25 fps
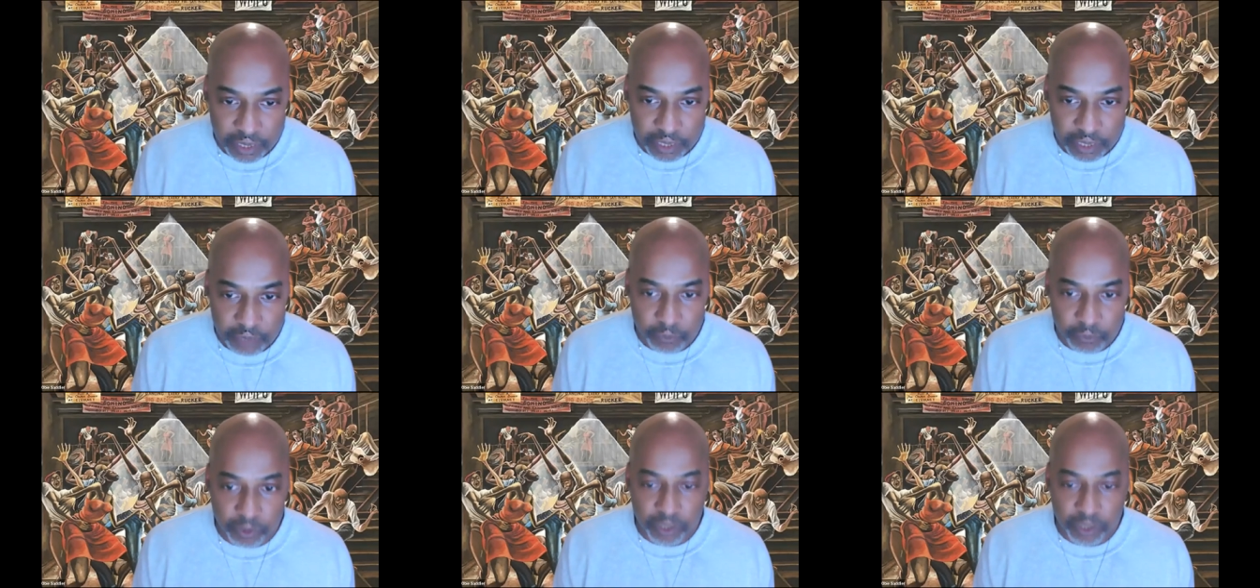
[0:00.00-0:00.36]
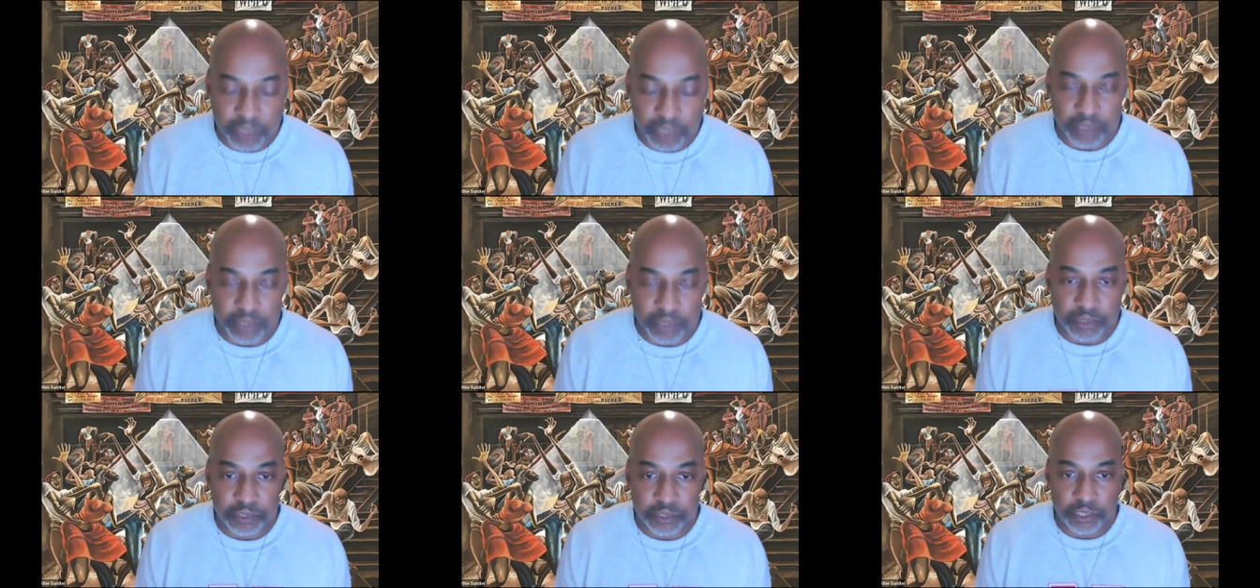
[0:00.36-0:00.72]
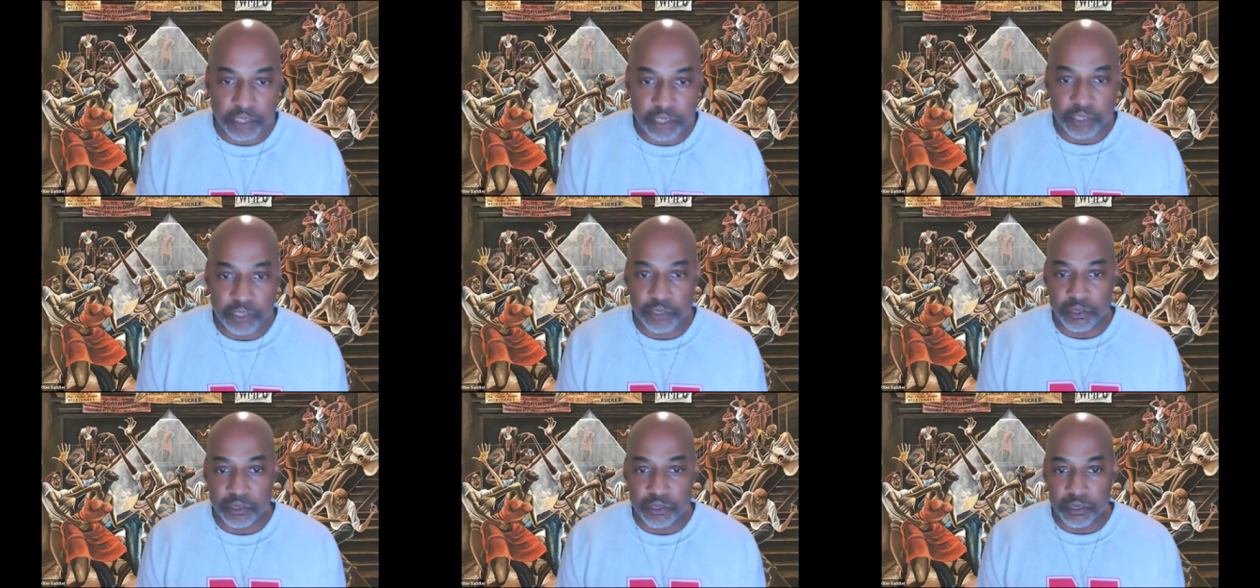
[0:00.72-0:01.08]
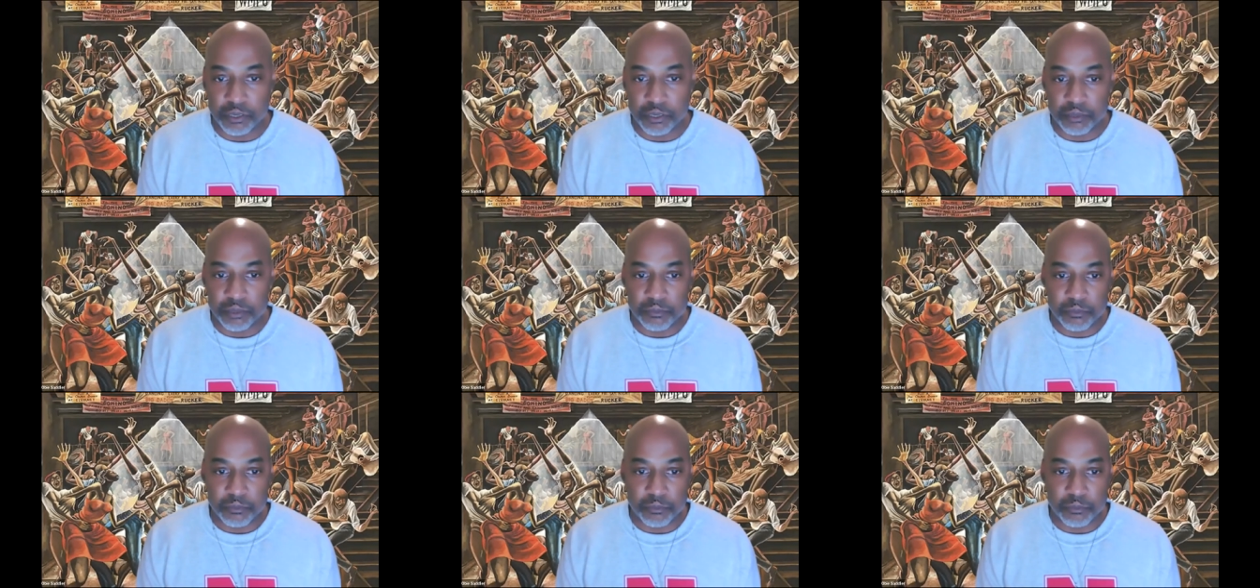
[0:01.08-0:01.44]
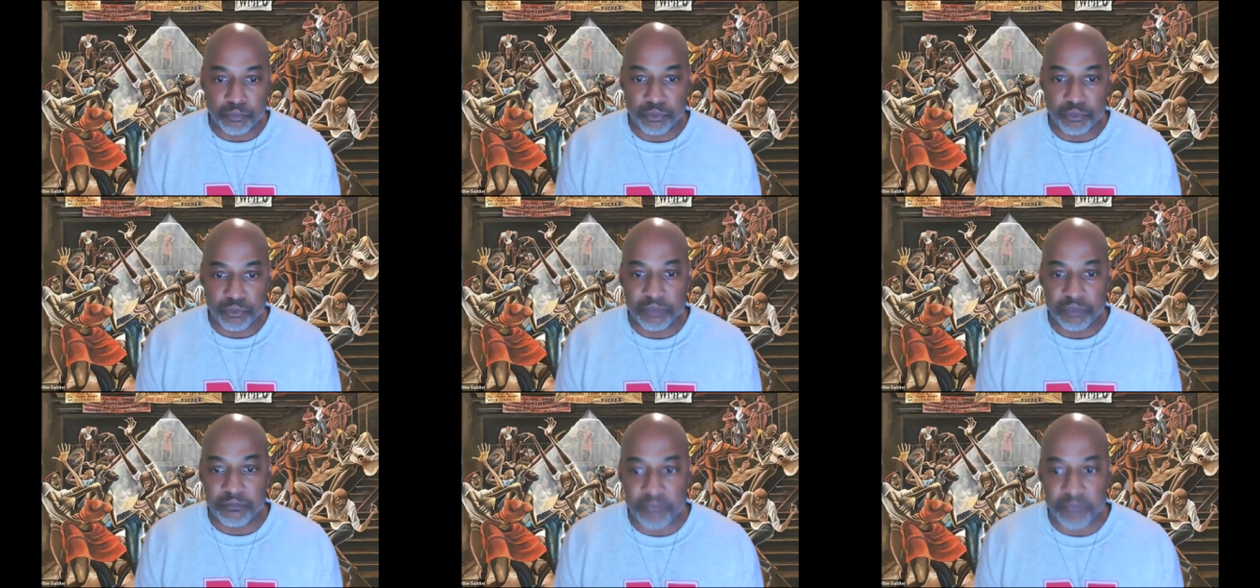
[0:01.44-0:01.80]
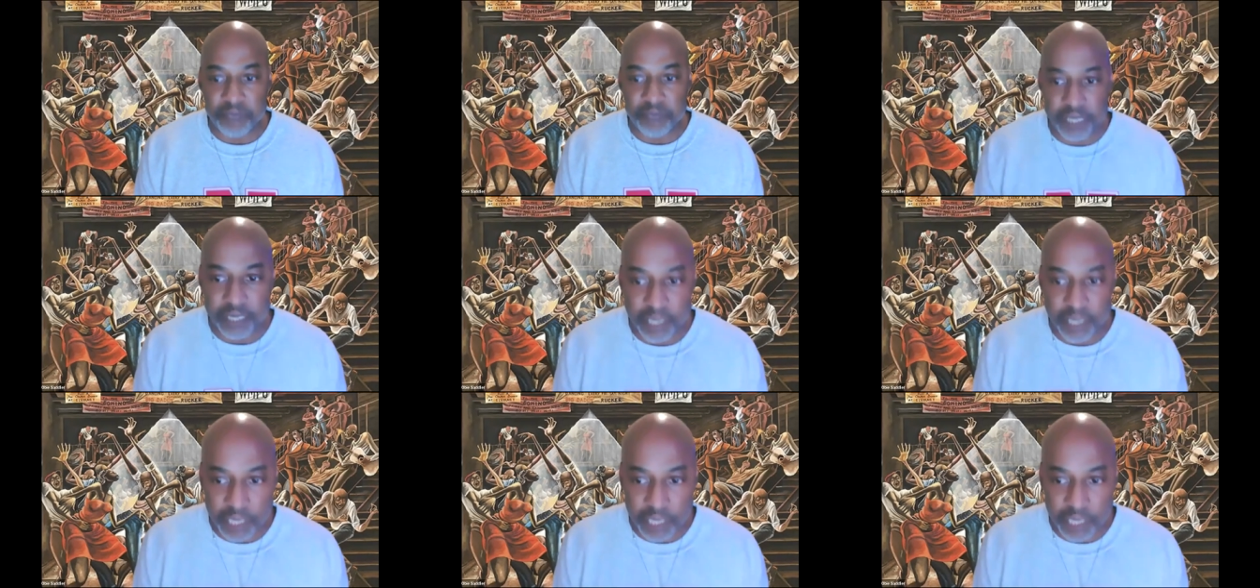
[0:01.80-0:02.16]
will continue to
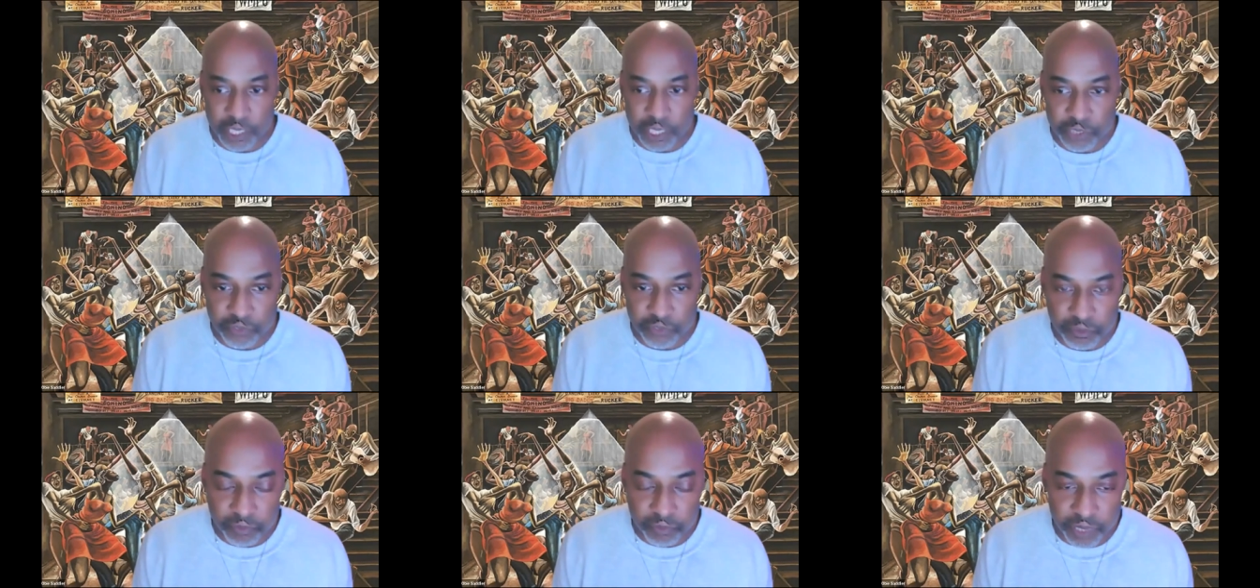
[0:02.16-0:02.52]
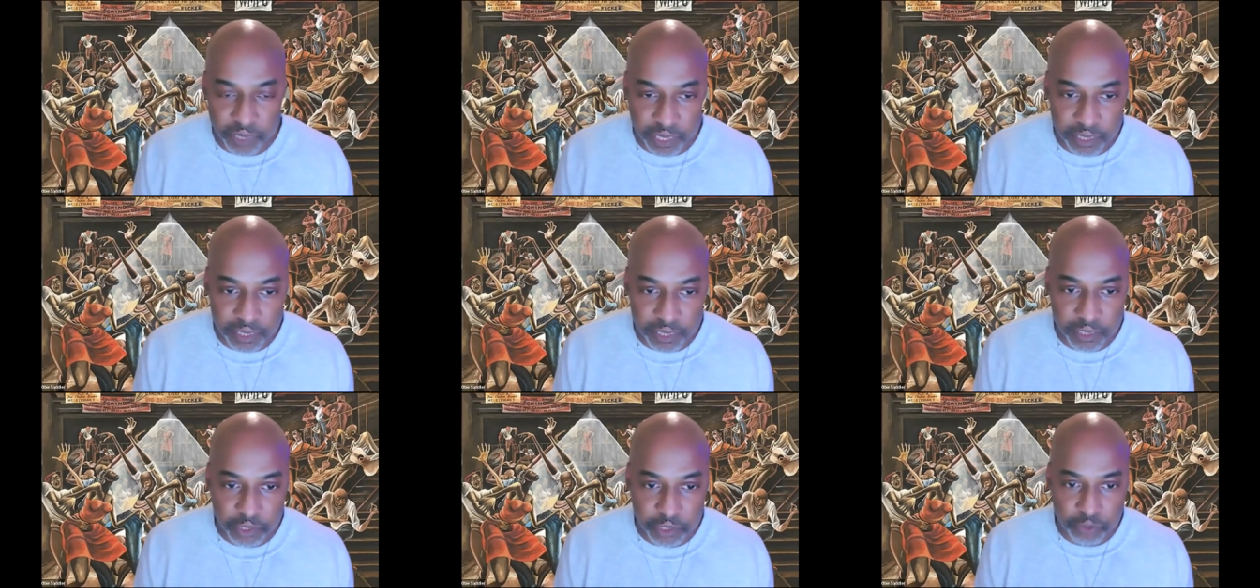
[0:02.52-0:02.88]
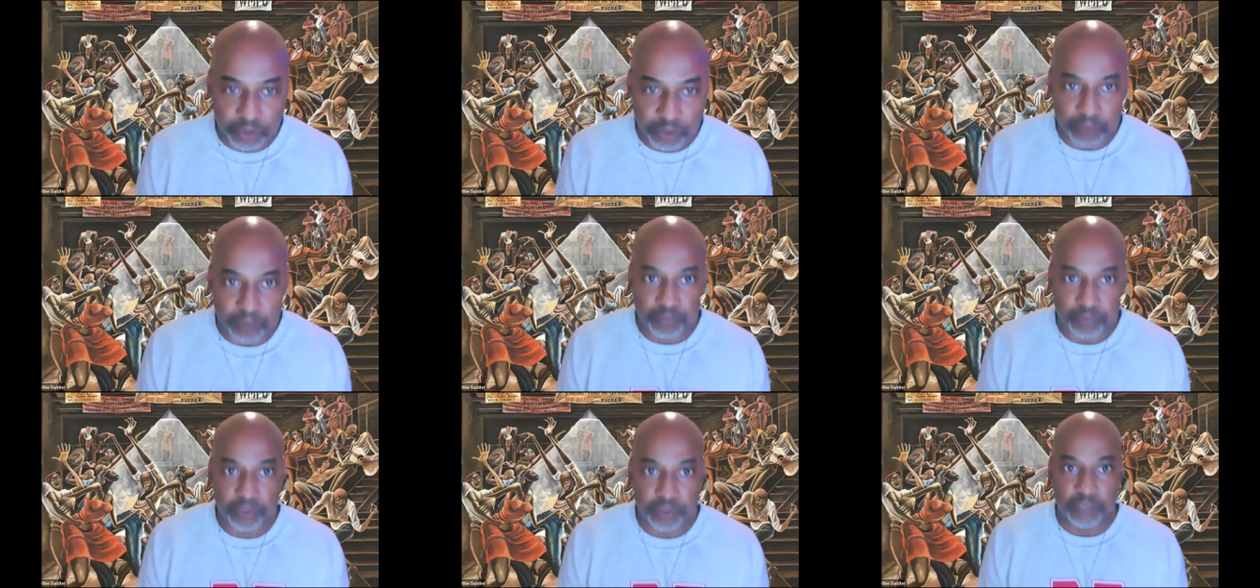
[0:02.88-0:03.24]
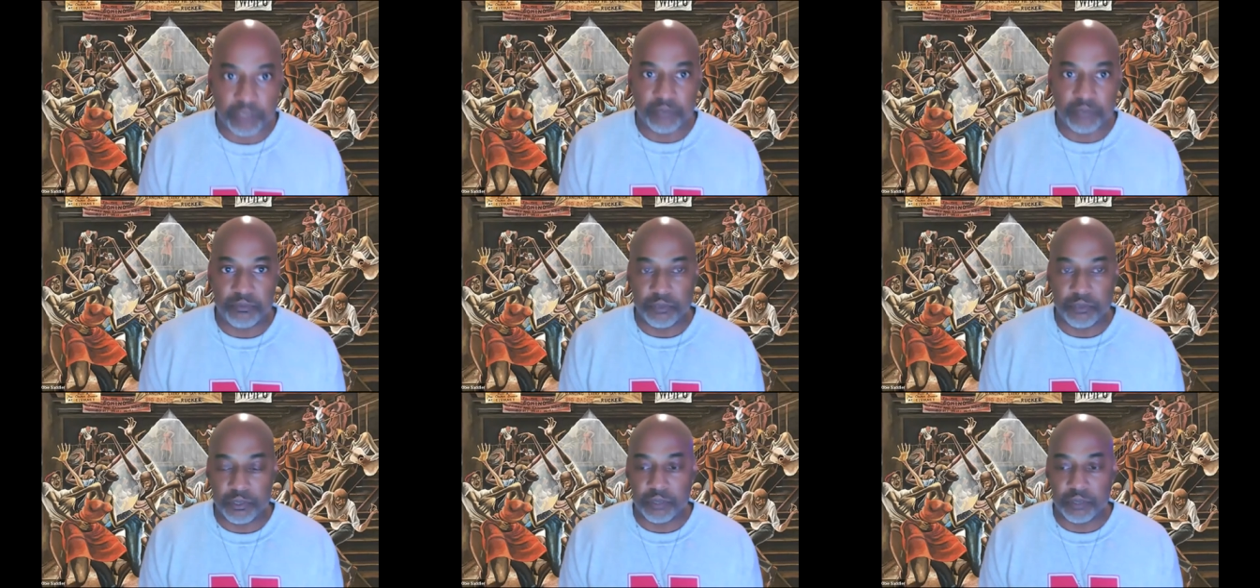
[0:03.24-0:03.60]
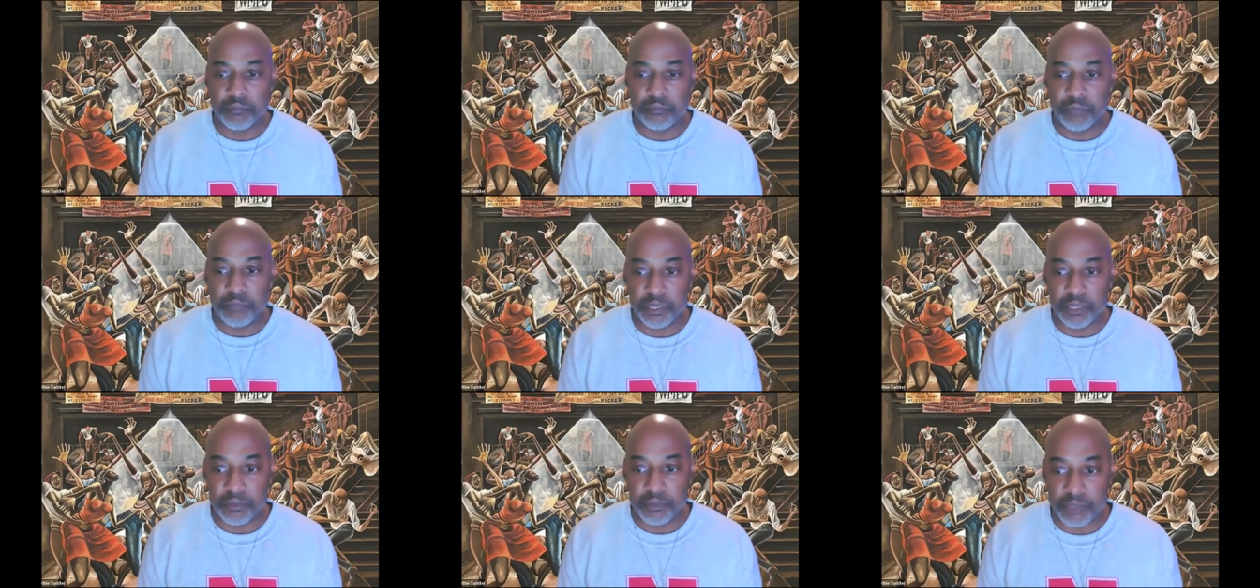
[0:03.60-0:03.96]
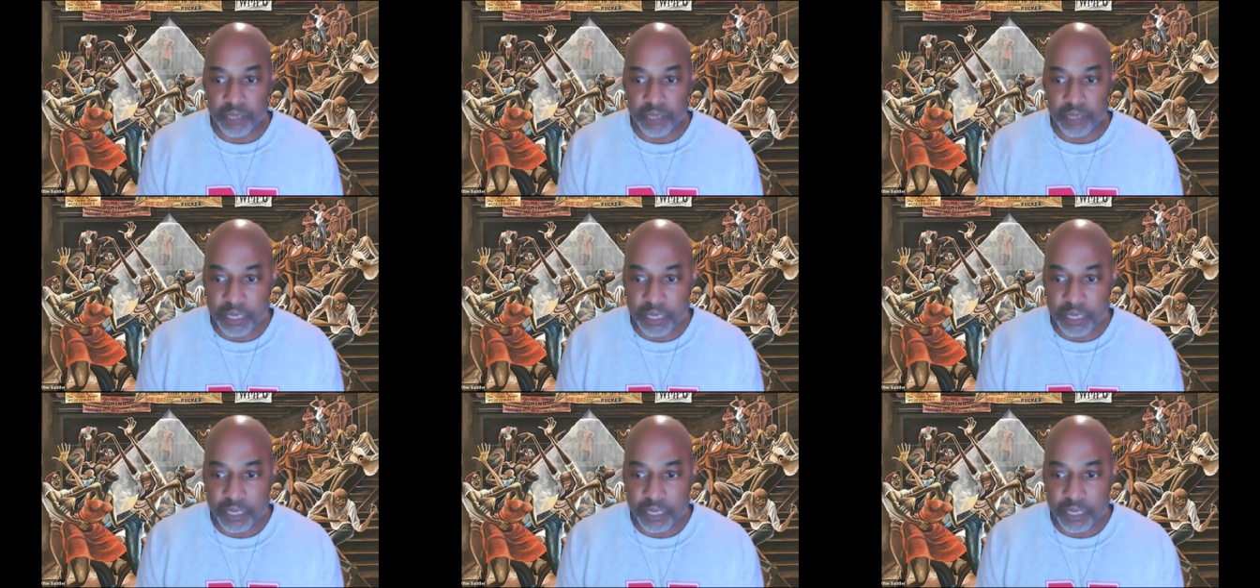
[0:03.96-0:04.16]
prevent us from getting to a beautiful community.